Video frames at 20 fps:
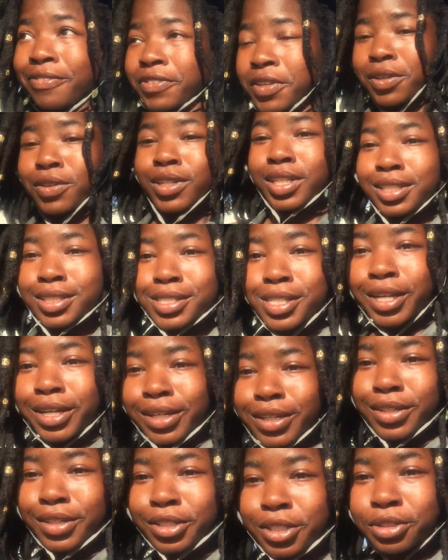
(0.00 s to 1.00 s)
field
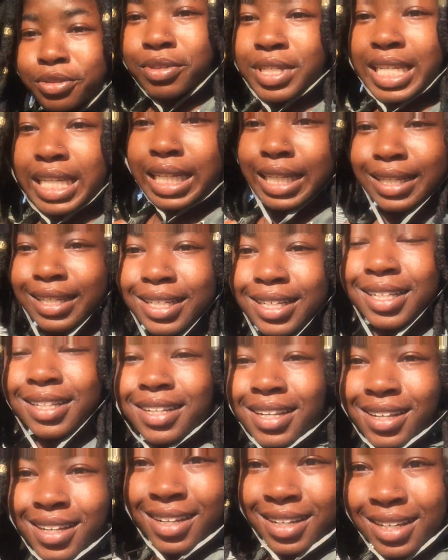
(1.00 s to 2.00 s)
intern, you need
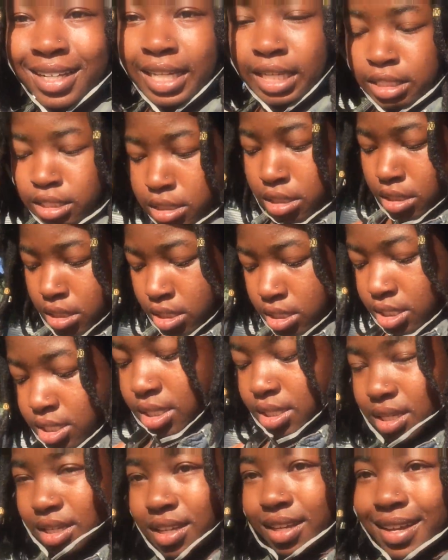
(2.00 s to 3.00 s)

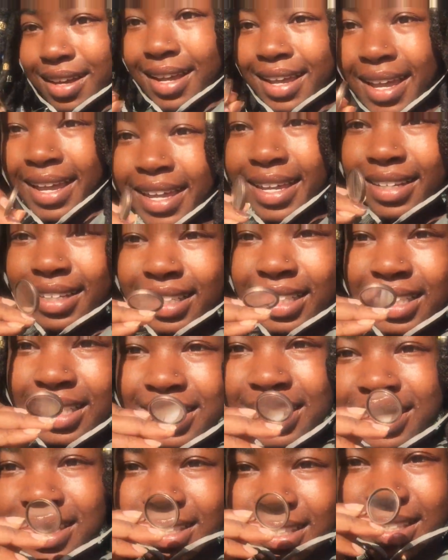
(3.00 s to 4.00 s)
a hand
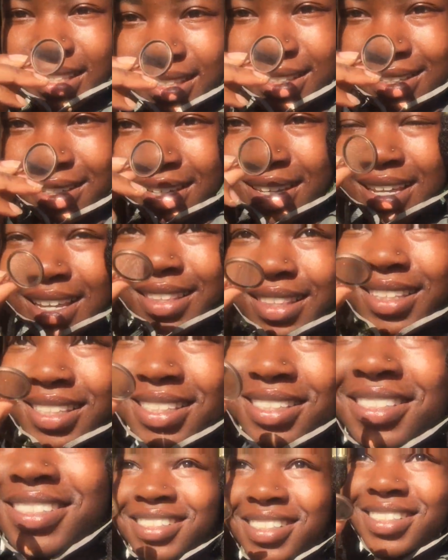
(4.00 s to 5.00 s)
lens.
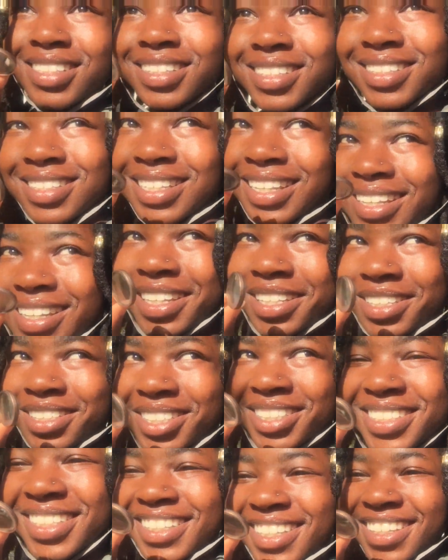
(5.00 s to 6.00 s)
This just like a
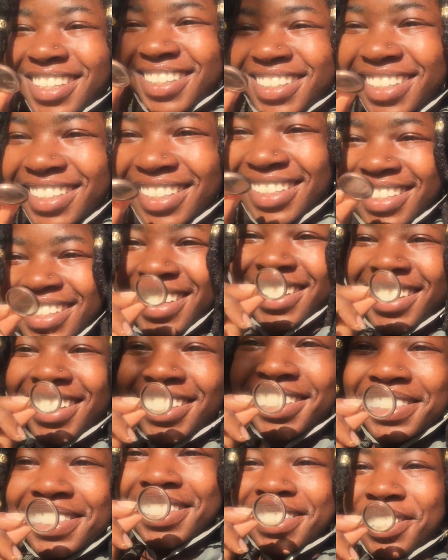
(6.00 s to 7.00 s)
tiny
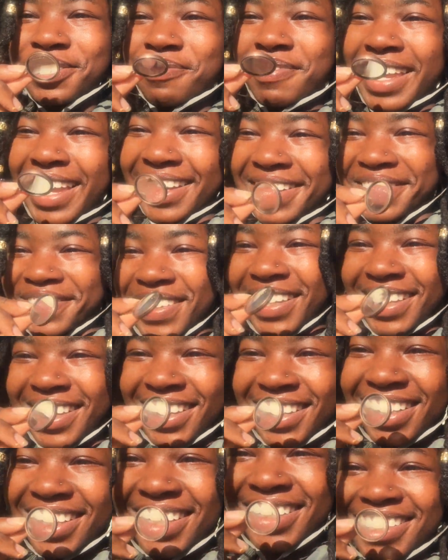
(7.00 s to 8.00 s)
little
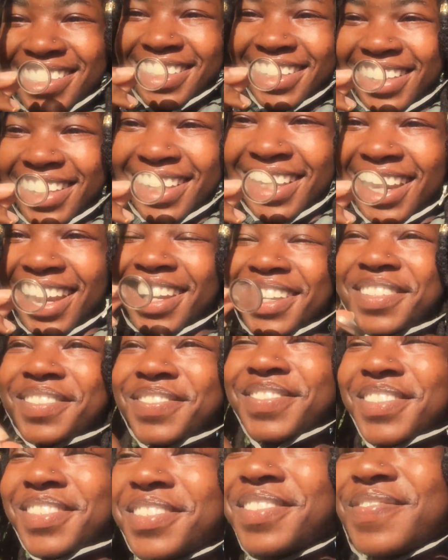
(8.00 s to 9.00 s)
magnifying glass that I got
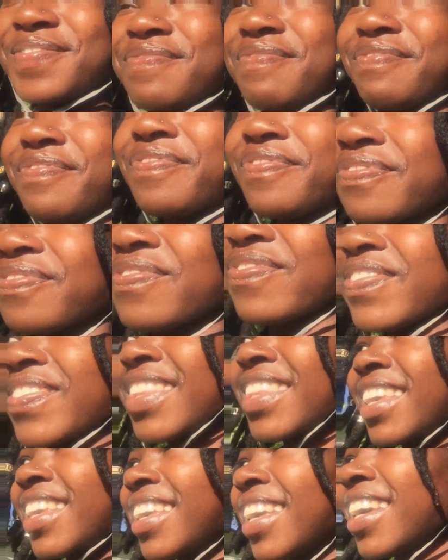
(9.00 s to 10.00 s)
from,
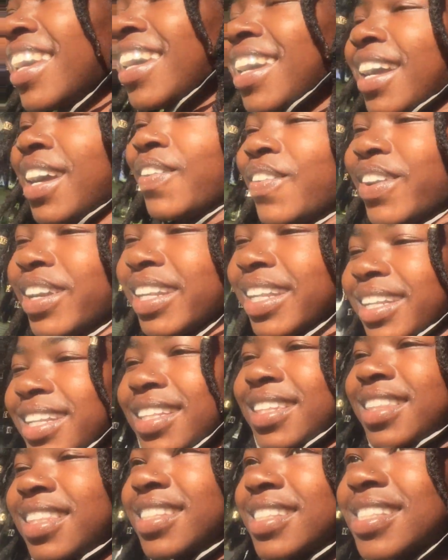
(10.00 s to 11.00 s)
where did I
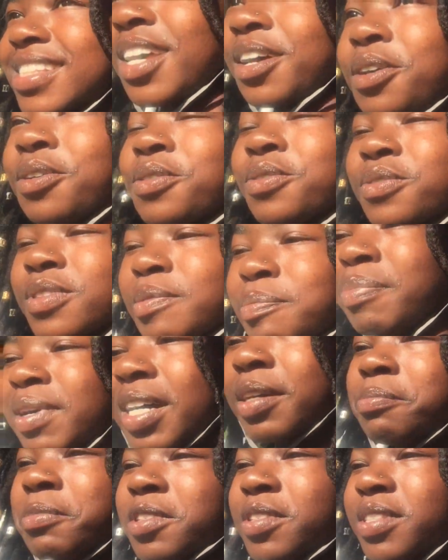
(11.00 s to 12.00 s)
get this? Oh, the
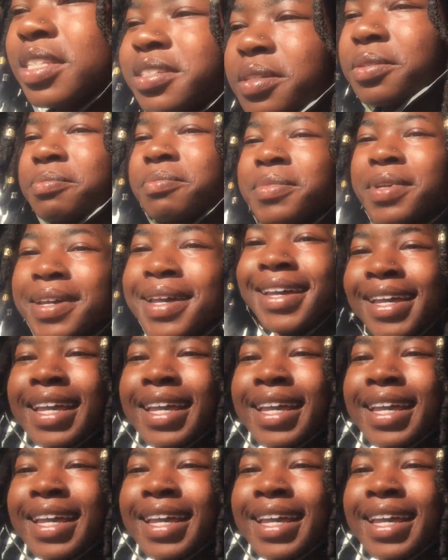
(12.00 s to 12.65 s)
Bug Museum